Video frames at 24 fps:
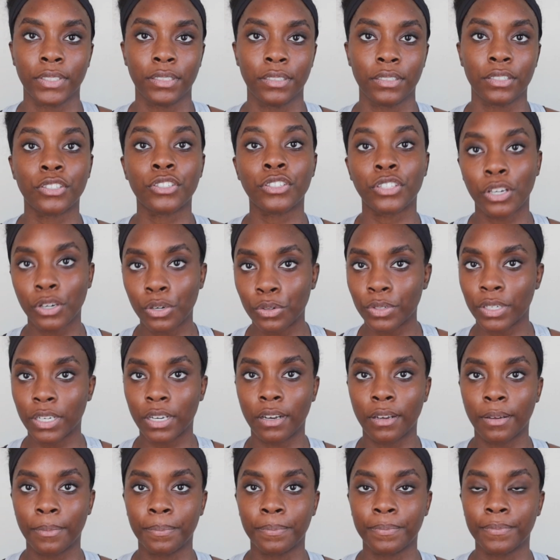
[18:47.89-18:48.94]
So
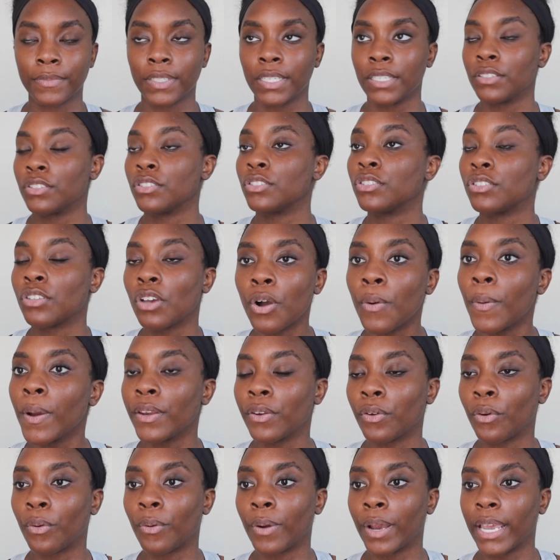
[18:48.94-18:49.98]
dumb.
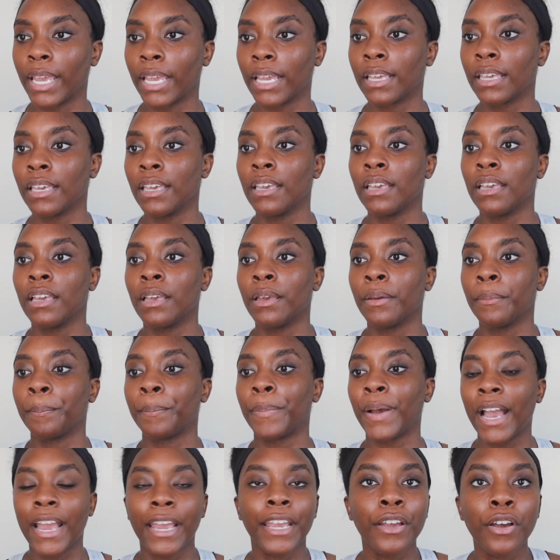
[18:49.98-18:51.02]
So annoying.
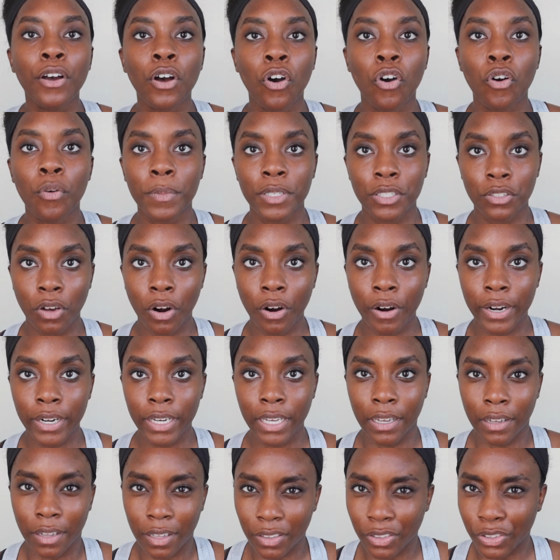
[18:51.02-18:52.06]
Buying a home is
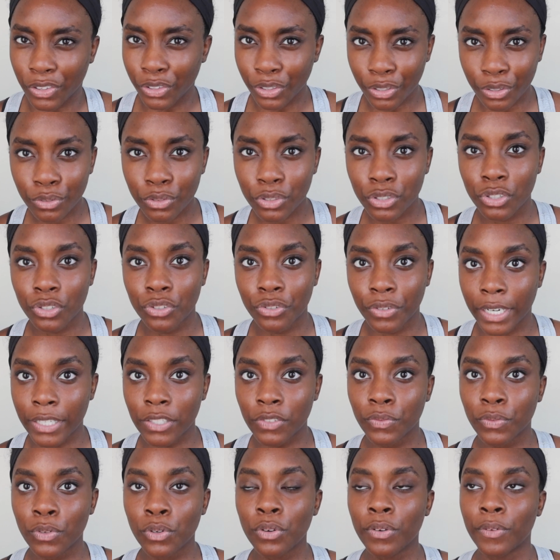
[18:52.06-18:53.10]
already a little
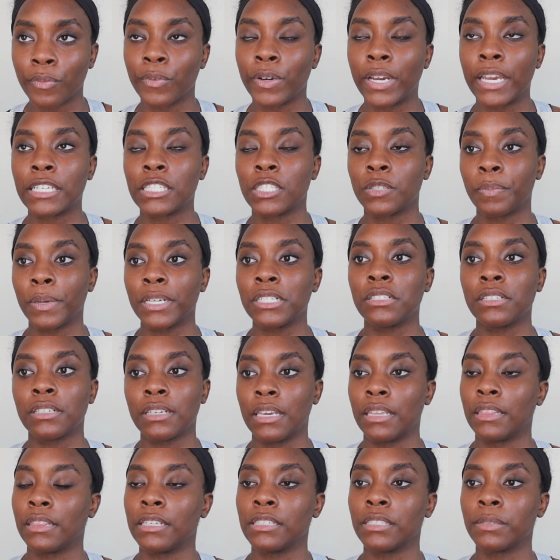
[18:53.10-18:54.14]
stressful,
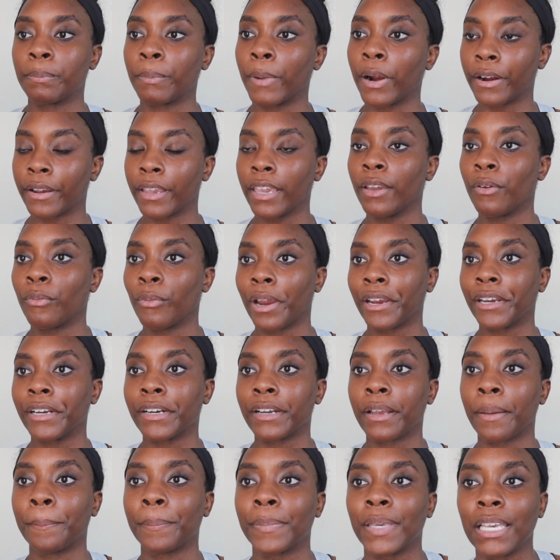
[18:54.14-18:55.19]
especially in this market where
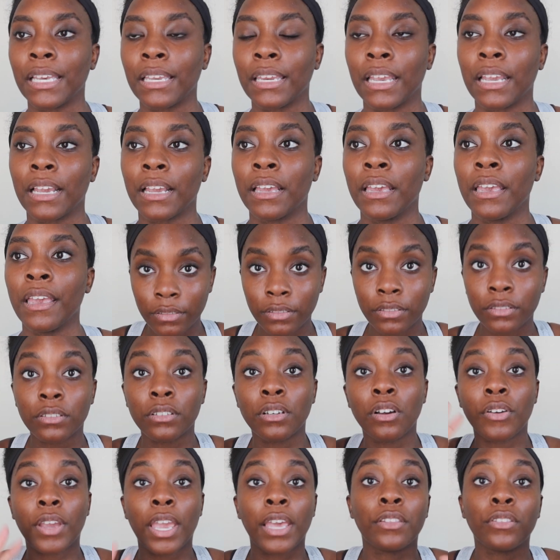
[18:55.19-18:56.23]
you're competing.
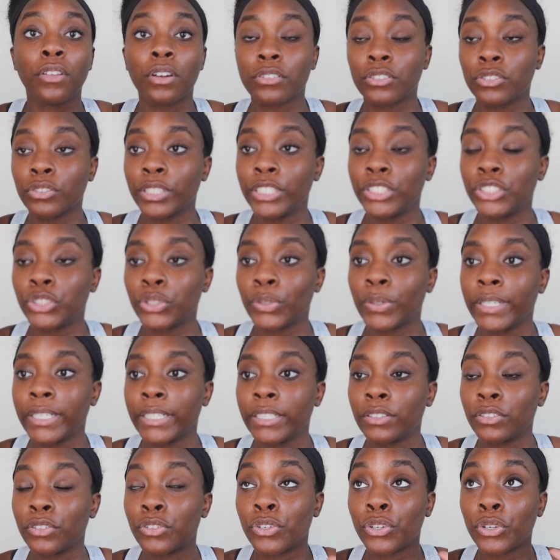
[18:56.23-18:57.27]
Okay, long story
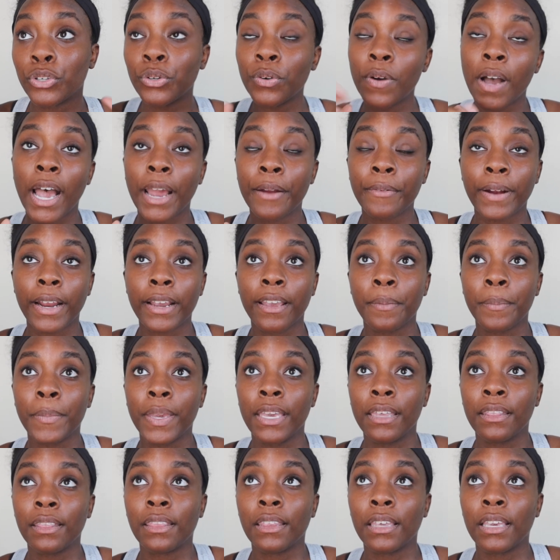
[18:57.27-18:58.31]
short, do I
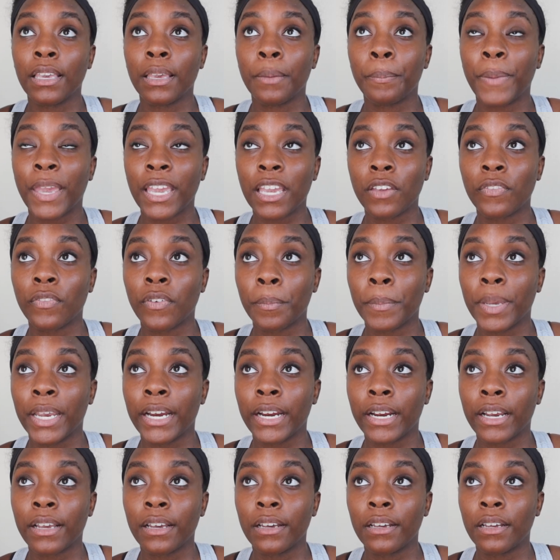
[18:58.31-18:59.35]
recommend the Bank of
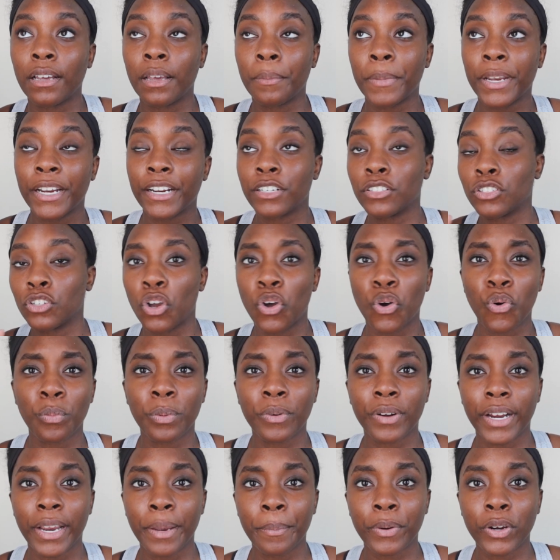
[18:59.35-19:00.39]
America, America's
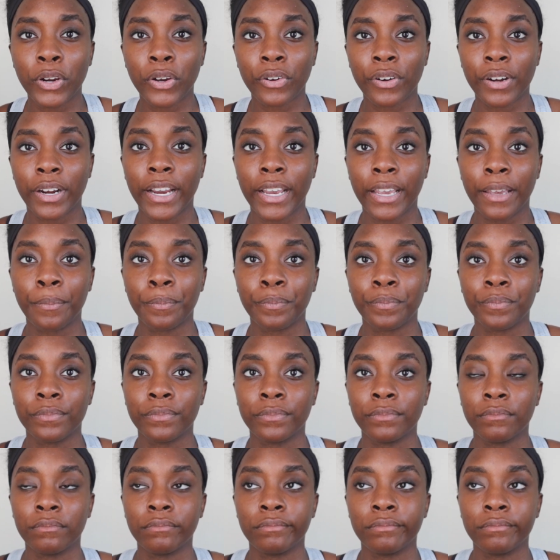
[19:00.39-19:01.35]
Home Grant Program?